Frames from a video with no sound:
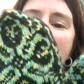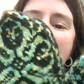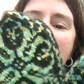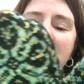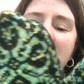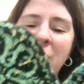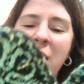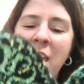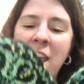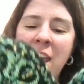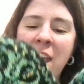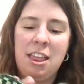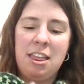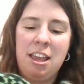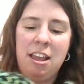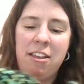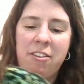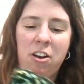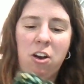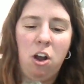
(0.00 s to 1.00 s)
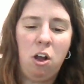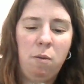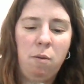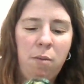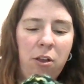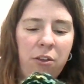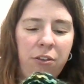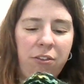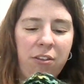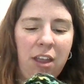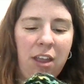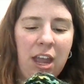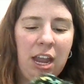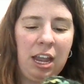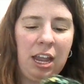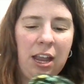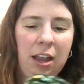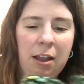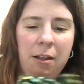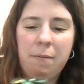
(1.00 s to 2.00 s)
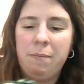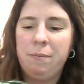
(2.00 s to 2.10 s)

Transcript: I feel like that these are almost like